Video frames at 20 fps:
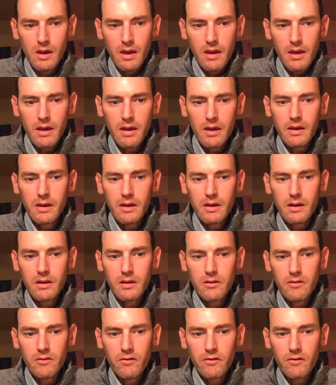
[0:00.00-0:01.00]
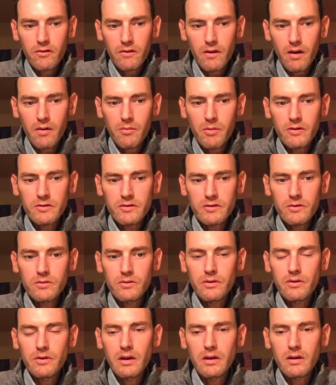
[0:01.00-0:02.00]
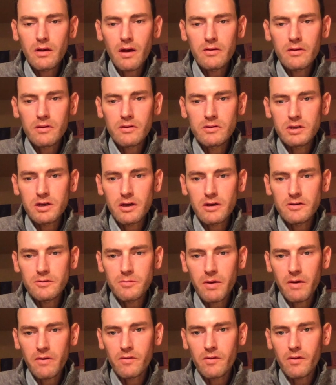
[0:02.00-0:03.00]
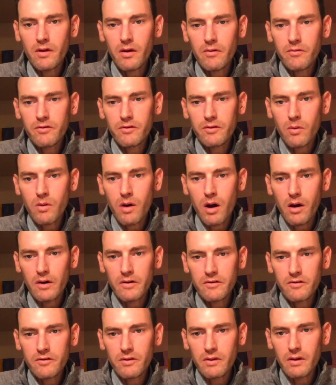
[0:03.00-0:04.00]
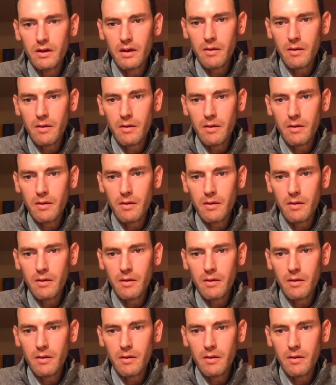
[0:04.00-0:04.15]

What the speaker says: And I'm also learning not to judge myself so harshly.